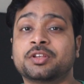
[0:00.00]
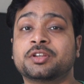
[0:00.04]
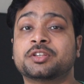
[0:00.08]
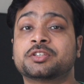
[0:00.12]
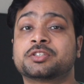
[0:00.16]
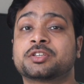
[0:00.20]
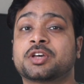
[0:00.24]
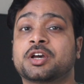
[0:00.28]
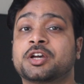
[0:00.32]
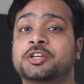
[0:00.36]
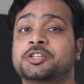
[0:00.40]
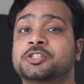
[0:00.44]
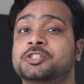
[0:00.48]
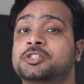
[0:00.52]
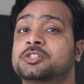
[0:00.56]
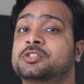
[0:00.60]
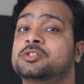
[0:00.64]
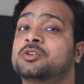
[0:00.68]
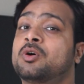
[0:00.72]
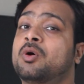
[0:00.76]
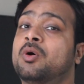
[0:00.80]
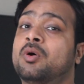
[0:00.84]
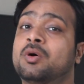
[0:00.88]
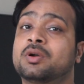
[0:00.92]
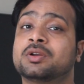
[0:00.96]
discussion
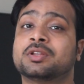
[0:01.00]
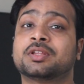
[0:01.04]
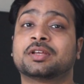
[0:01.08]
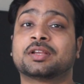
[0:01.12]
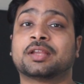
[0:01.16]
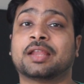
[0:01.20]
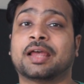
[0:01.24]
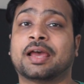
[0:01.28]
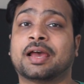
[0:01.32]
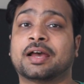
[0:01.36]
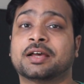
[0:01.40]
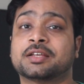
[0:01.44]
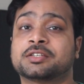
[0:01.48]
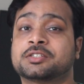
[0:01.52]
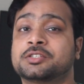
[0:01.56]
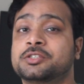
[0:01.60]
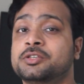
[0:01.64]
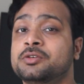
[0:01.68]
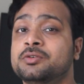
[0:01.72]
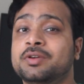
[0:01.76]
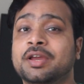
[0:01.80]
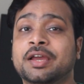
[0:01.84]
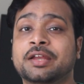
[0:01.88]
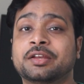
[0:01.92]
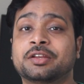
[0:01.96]
or the class, you
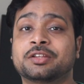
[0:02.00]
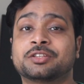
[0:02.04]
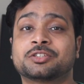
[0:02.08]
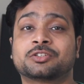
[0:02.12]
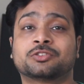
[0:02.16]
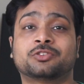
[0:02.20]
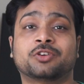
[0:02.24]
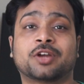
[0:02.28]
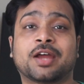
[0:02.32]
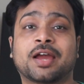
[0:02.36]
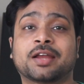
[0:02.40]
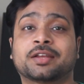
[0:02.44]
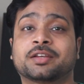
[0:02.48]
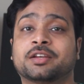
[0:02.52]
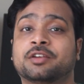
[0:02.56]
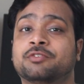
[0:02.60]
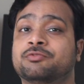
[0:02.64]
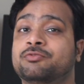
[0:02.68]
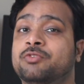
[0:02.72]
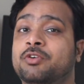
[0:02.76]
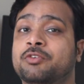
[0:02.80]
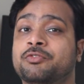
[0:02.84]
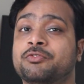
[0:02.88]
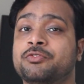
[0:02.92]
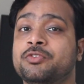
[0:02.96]
get distracted
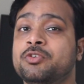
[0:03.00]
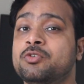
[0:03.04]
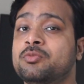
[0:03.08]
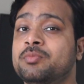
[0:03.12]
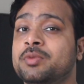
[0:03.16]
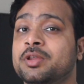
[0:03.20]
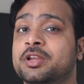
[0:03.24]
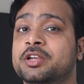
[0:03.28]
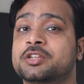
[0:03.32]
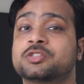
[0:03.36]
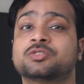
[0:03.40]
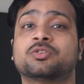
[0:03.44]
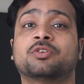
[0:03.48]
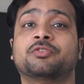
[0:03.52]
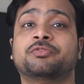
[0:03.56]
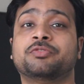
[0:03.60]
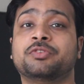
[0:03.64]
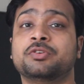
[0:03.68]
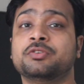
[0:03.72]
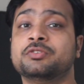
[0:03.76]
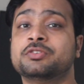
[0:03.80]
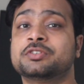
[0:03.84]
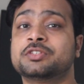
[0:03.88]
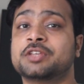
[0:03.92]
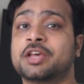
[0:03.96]
for a few minutes or a
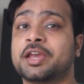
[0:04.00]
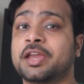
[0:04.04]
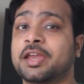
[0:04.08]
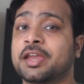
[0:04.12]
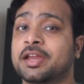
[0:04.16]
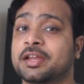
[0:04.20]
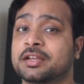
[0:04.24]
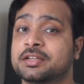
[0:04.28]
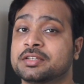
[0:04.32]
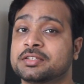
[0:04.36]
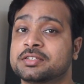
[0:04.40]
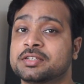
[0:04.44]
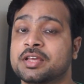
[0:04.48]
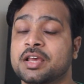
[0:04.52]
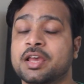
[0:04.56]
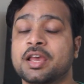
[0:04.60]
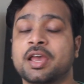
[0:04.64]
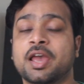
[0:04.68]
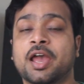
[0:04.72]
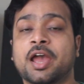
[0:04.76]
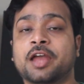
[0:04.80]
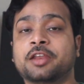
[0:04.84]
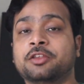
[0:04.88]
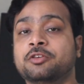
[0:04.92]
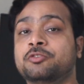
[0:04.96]
few seconds
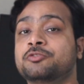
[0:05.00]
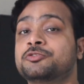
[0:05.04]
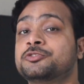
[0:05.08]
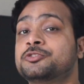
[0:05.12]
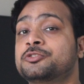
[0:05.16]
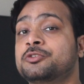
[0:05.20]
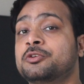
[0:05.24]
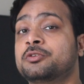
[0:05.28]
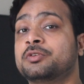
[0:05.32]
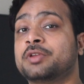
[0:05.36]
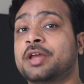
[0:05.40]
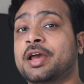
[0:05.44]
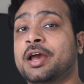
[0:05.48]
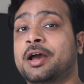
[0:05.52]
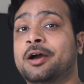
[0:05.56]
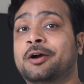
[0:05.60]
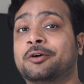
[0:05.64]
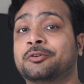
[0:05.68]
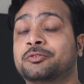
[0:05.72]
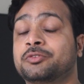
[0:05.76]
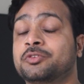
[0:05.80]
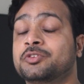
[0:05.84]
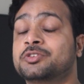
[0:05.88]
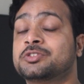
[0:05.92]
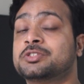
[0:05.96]
and you zone
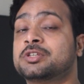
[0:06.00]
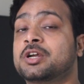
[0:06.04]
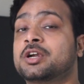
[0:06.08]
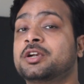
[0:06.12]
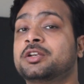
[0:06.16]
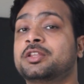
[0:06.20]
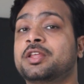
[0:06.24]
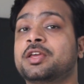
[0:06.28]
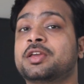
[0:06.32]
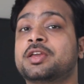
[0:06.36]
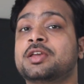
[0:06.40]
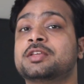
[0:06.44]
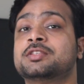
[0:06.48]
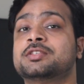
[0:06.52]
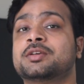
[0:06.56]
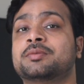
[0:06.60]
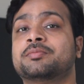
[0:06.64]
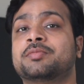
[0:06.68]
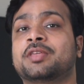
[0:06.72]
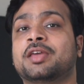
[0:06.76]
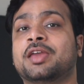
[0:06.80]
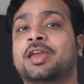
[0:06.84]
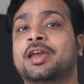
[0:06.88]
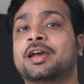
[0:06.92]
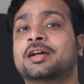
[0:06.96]
out, you start thinking
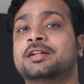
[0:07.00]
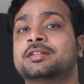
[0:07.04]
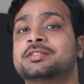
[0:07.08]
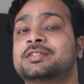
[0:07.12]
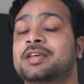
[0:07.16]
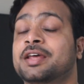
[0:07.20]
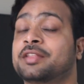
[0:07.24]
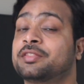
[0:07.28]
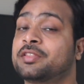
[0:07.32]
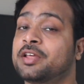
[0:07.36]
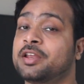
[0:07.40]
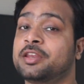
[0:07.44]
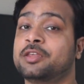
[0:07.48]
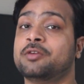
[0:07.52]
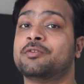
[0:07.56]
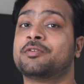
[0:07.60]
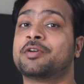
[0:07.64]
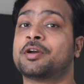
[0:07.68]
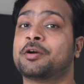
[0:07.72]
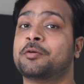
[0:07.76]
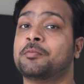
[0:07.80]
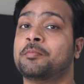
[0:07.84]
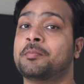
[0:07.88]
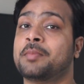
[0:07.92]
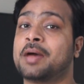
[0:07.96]
something else and then you
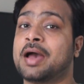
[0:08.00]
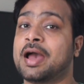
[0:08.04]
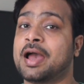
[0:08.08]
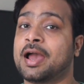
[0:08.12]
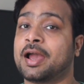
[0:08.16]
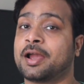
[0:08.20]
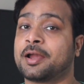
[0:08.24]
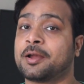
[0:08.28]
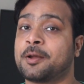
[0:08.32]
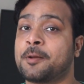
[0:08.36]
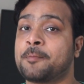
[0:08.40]
come back.